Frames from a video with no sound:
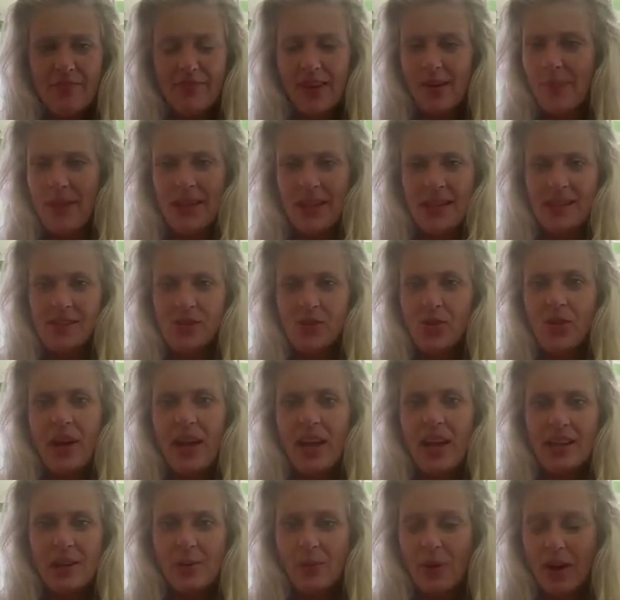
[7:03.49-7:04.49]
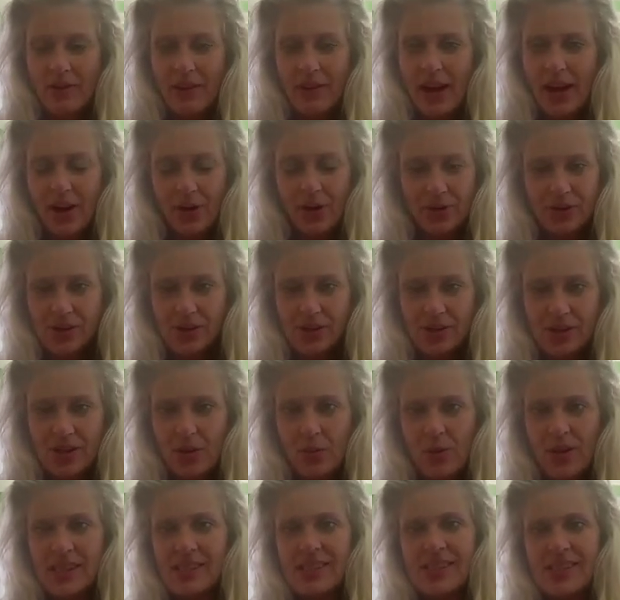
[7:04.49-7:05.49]
I mean, it's not anywhere else.
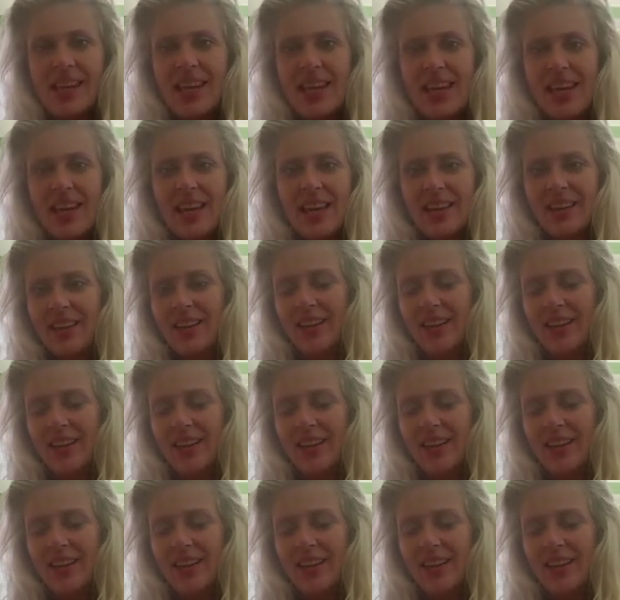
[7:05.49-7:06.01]
We're seeing